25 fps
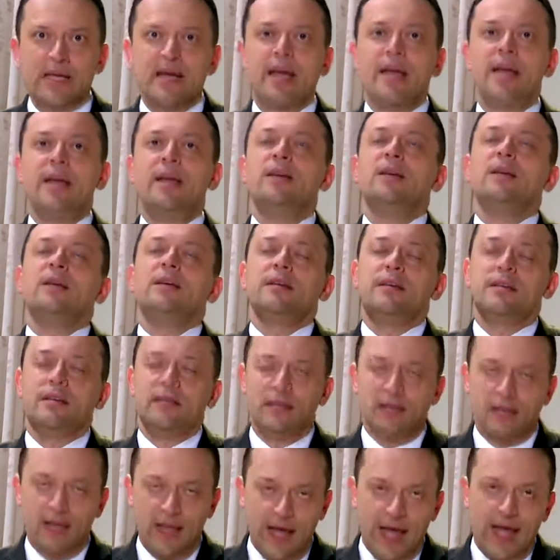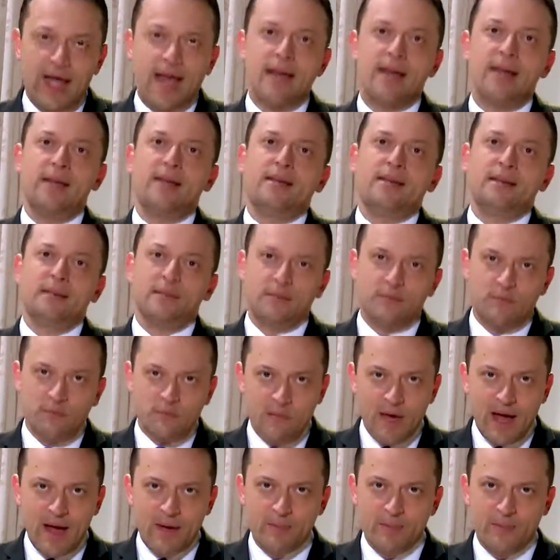a lay
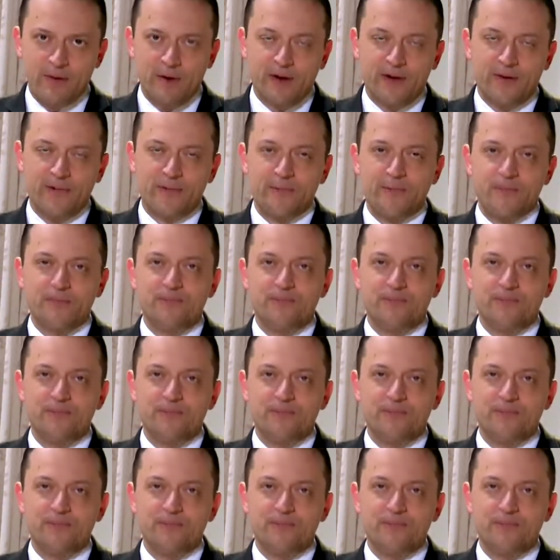member.